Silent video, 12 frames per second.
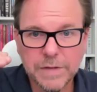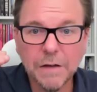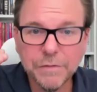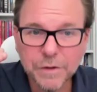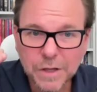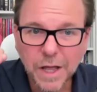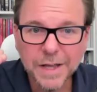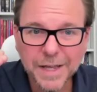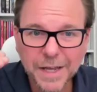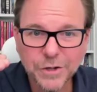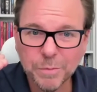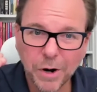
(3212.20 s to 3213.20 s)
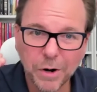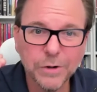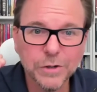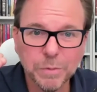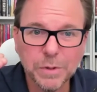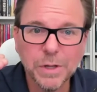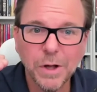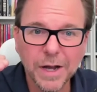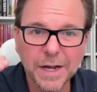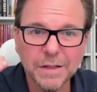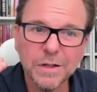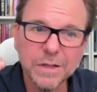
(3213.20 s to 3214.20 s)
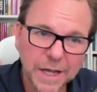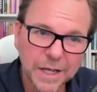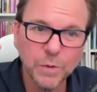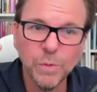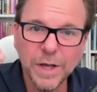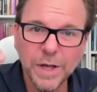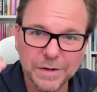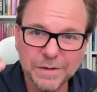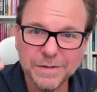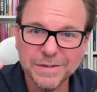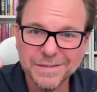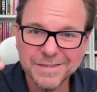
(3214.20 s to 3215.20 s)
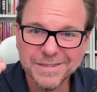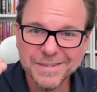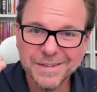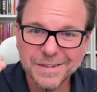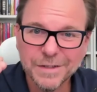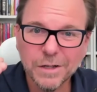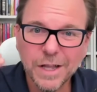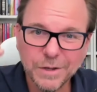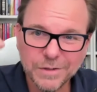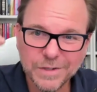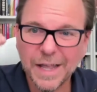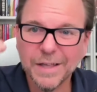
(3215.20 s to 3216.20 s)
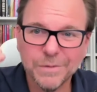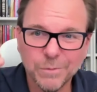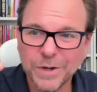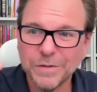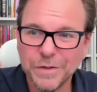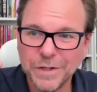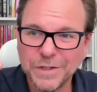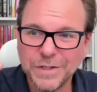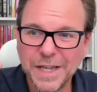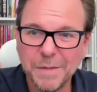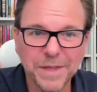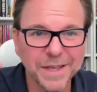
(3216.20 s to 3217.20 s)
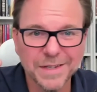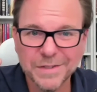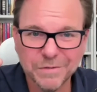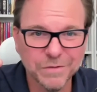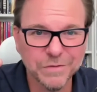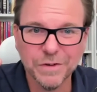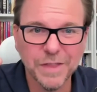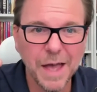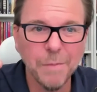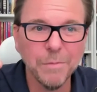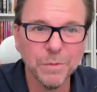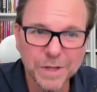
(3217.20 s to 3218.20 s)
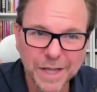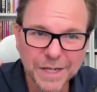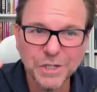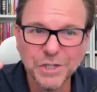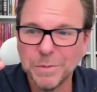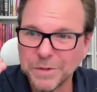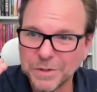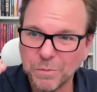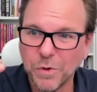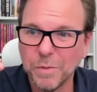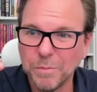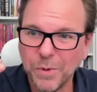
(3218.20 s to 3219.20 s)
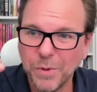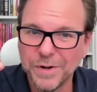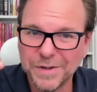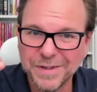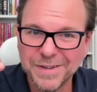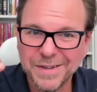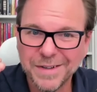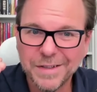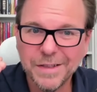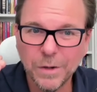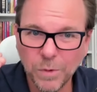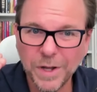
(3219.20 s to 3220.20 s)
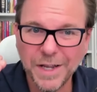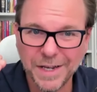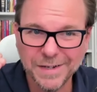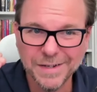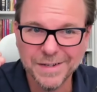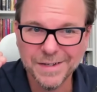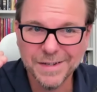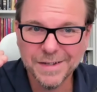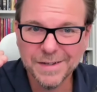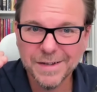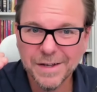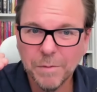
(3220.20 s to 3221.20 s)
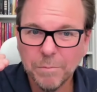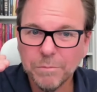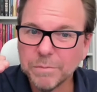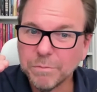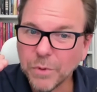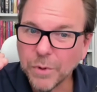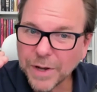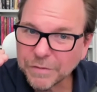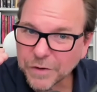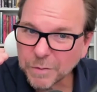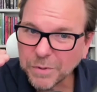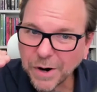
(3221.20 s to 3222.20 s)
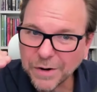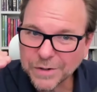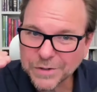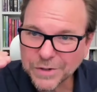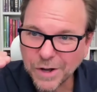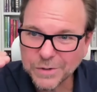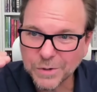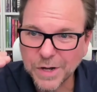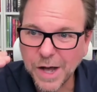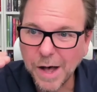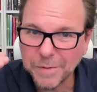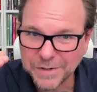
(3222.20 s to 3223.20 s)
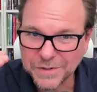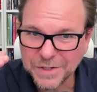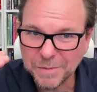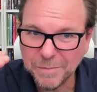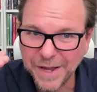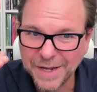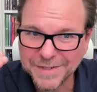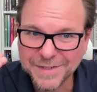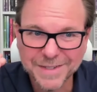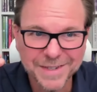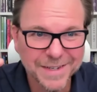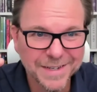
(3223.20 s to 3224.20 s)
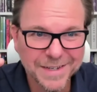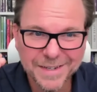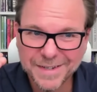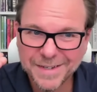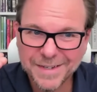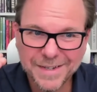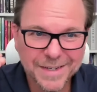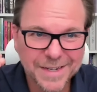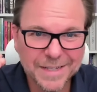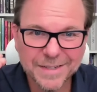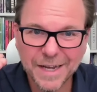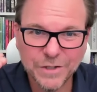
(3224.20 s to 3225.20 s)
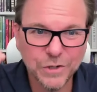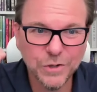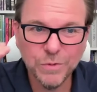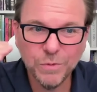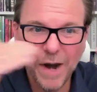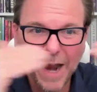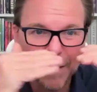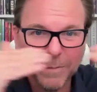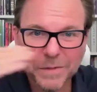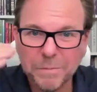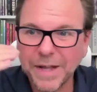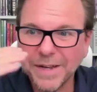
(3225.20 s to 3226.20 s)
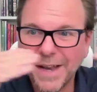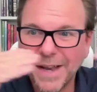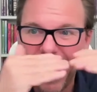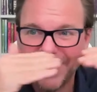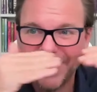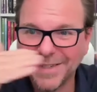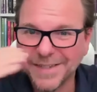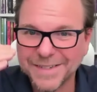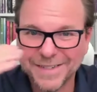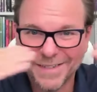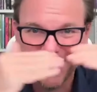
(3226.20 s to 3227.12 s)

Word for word: Now, if you're lucky and your partner's belonging, they'll let you win. They'll let you take one for the team because for them, the relationship is more important than winning. But boy, if your partner's also competency-based, it's like two rams butting heads.